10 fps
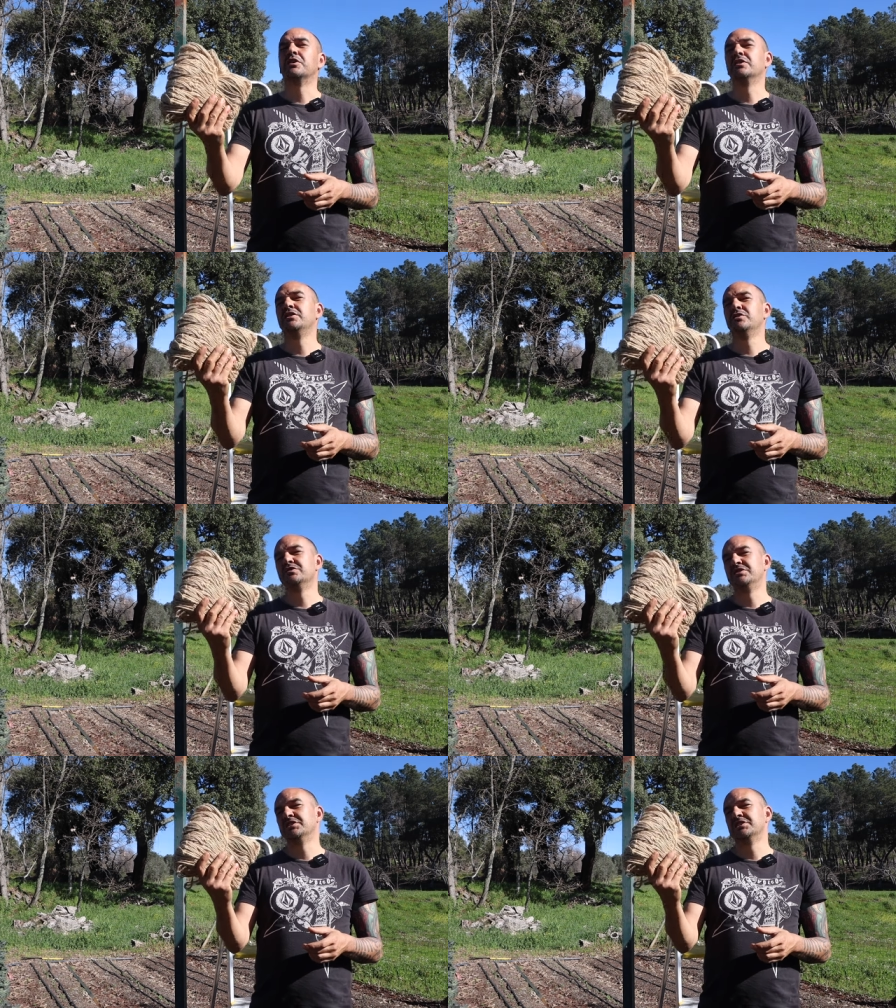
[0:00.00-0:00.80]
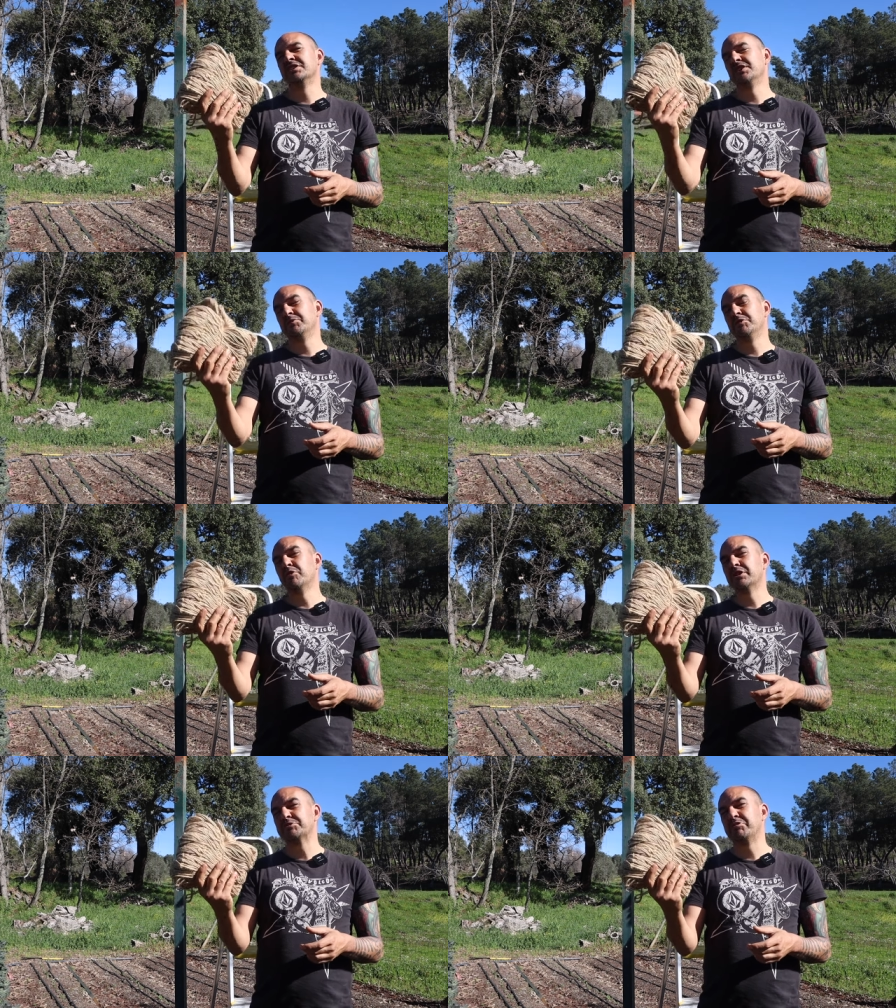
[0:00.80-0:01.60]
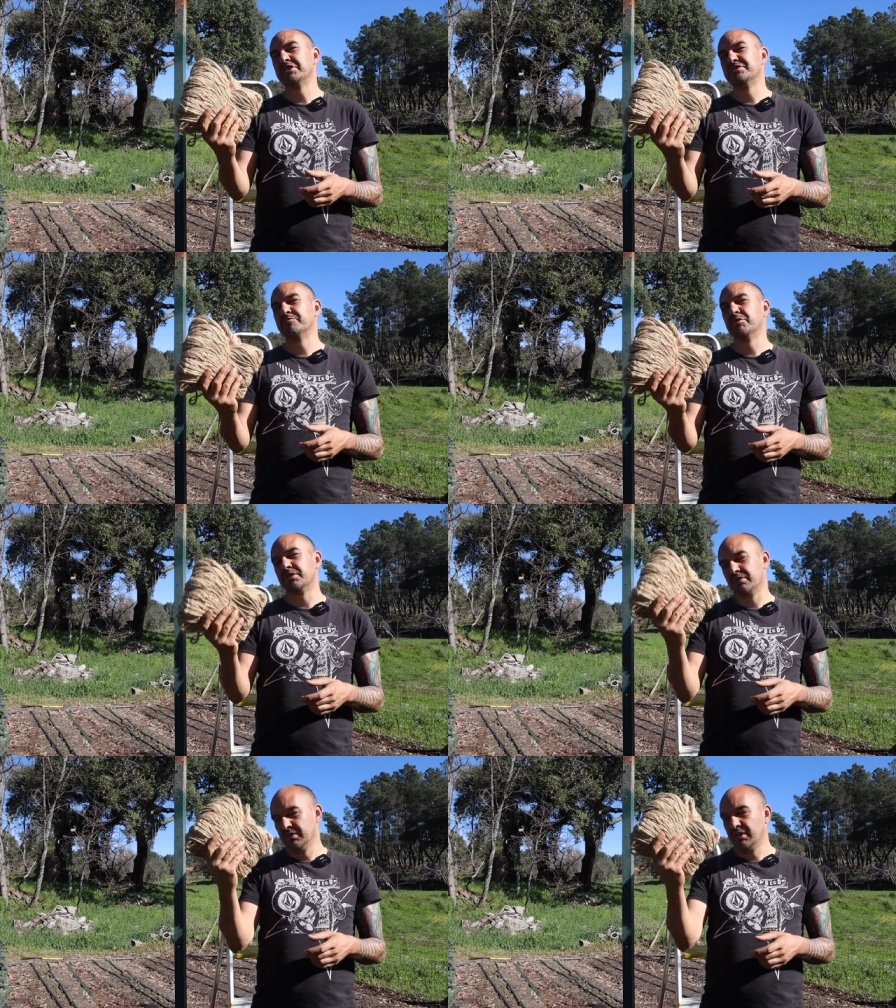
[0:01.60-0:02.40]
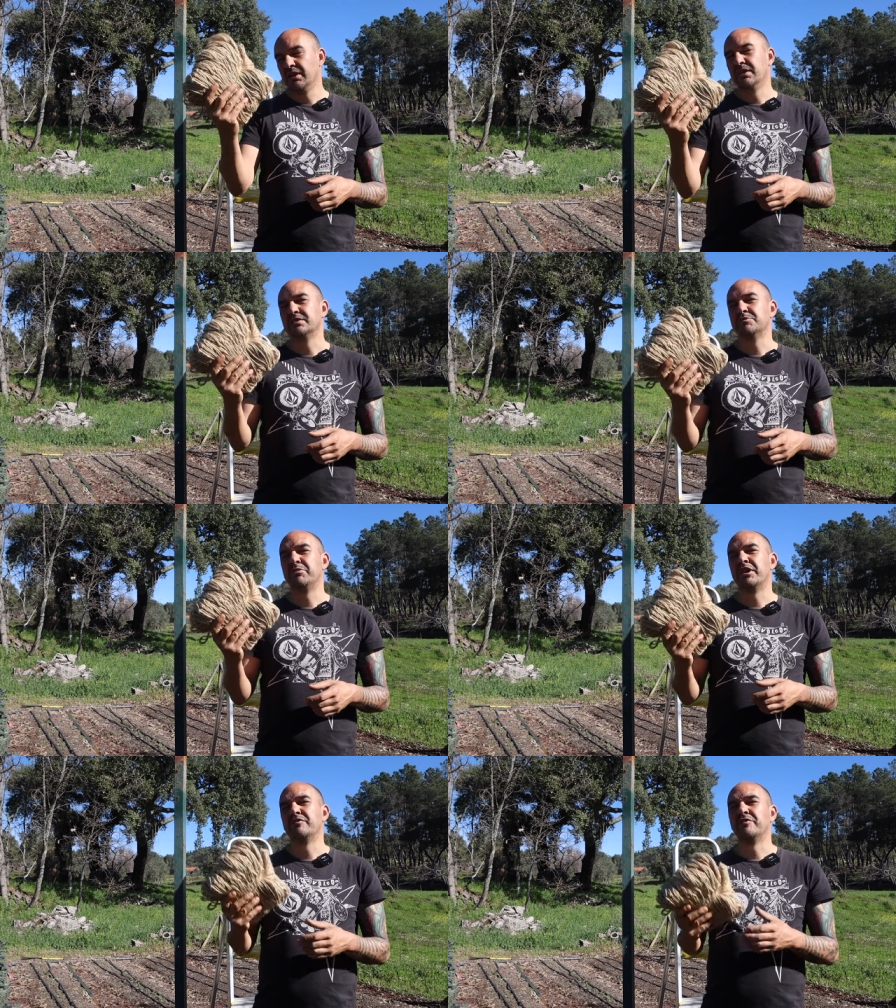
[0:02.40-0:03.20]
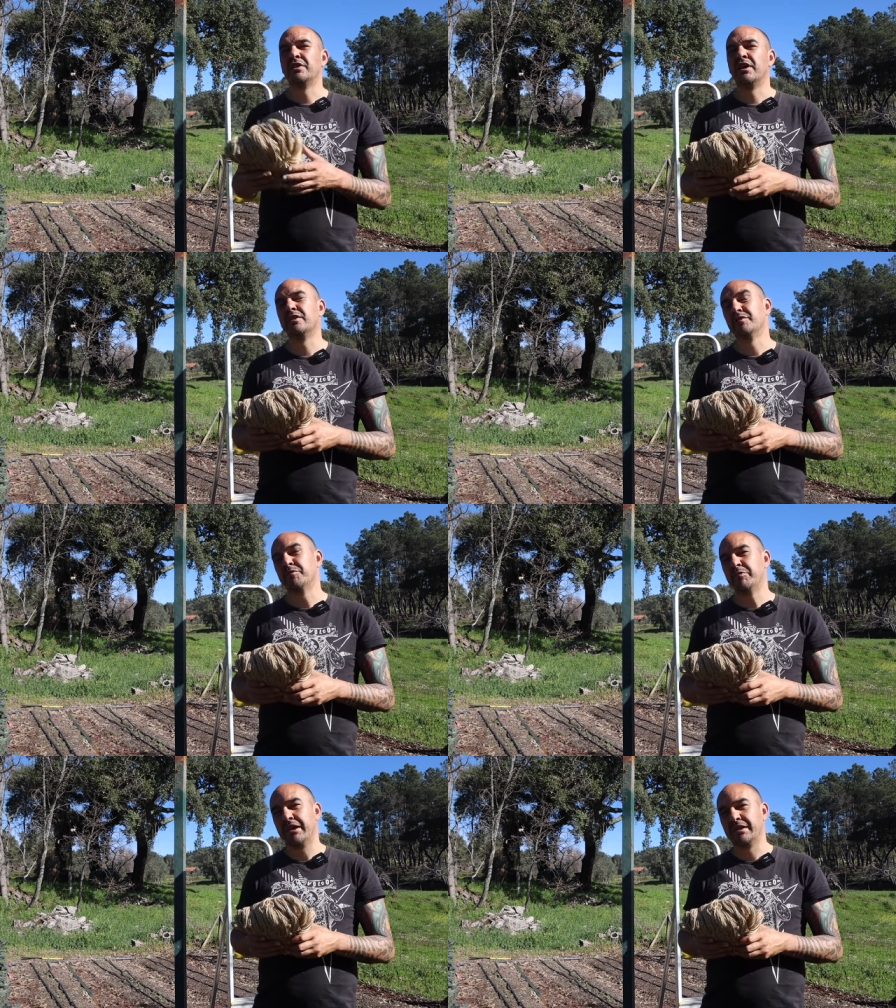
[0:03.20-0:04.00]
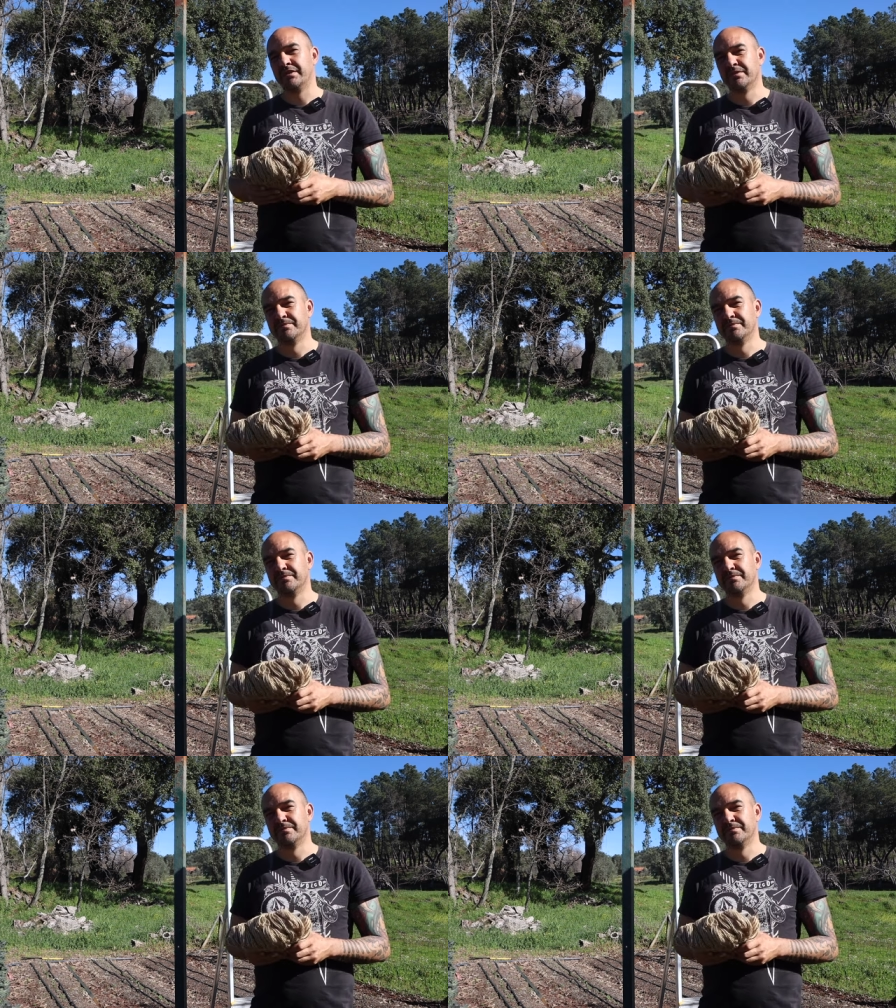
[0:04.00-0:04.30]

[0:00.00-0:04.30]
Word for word: we're gonna use this. It's a little bit more expensive, but it's better for the health of the planet.